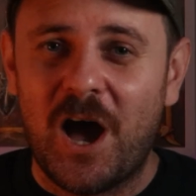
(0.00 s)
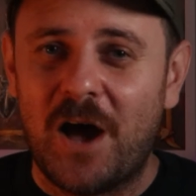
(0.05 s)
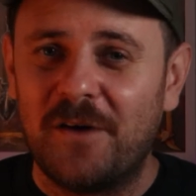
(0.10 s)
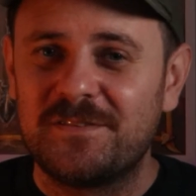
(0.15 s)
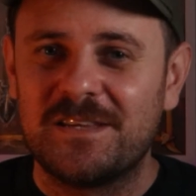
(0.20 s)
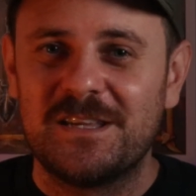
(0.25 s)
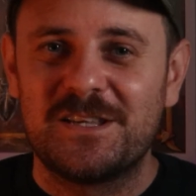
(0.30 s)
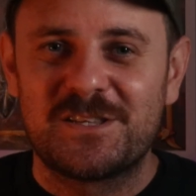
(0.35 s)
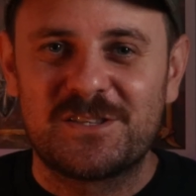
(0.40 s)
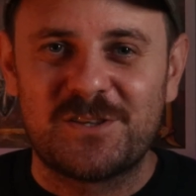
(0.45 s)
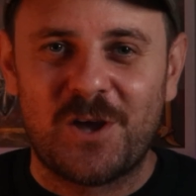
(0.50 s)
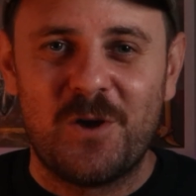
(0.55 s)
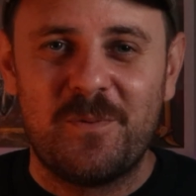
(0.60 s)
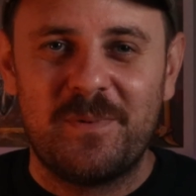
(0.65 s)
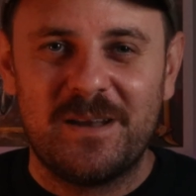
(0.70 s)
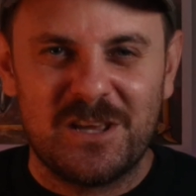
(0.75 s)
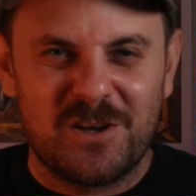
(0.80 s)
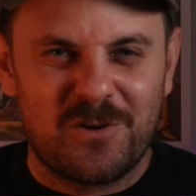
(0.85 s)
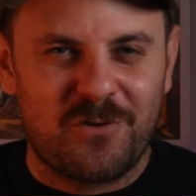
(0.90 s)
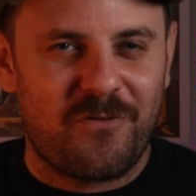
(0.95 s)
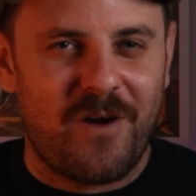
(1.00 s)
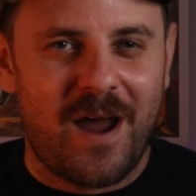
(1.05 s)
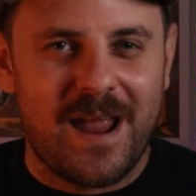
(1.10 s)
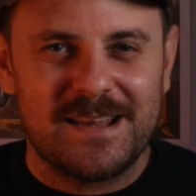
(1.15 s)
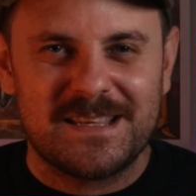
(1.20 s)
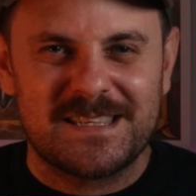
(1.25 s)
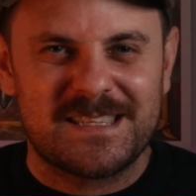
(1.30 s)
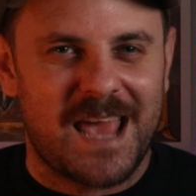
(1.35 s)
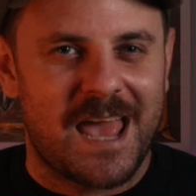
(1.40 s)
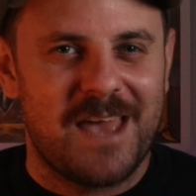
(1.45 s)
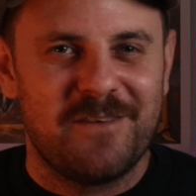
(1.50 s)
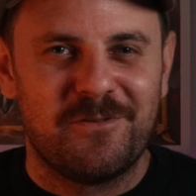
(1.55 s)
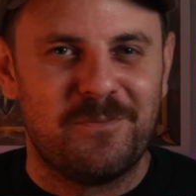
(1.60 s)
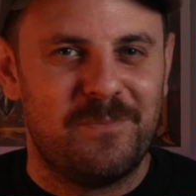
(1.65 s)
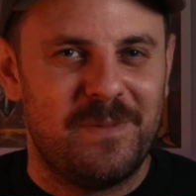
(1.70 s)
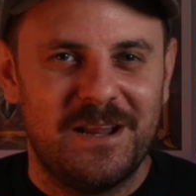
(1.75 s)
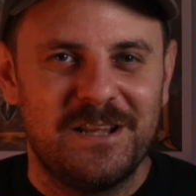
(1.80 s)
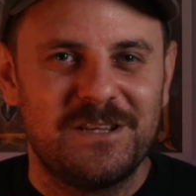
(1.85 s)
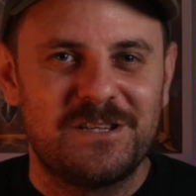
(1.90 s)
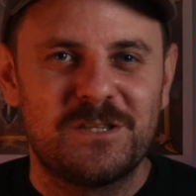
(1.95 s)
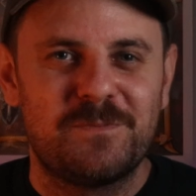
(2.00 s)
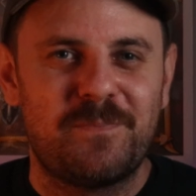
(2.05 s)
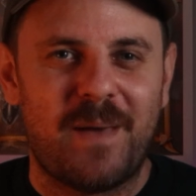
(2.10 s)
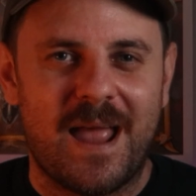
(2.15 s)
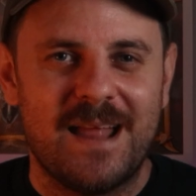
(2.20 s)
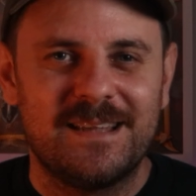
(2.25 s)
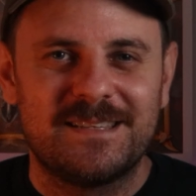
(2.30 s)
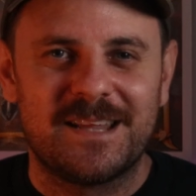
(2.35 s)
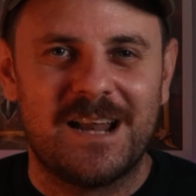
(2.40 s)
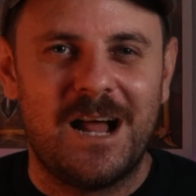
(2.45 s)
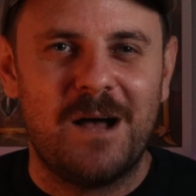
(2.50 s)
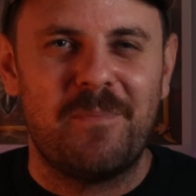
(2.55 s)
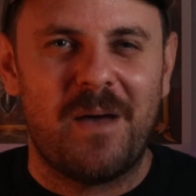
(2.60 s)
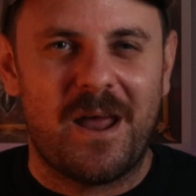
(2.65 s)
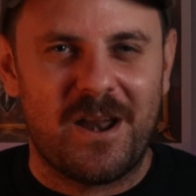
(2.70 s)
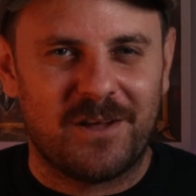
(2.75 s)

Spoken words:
I've seen so many great Skaven miniatures painted up,